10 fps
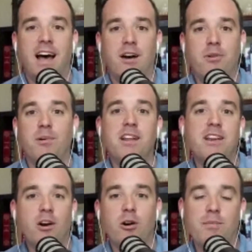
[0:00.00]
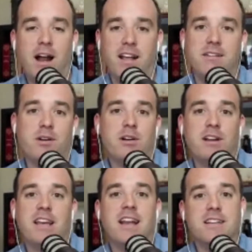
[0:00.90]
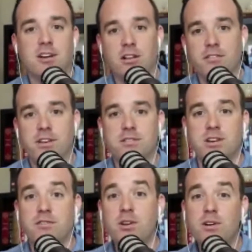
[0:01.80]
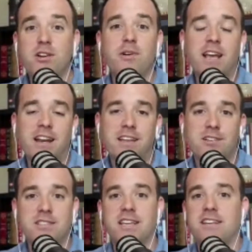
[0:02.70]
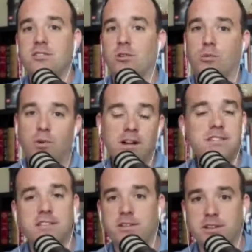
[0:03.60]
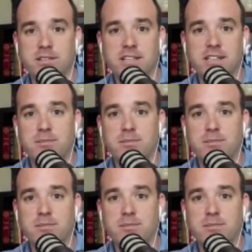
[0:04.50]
We want to know about it and we want to connect all of you. So if you are doing any of those things or want to do those things,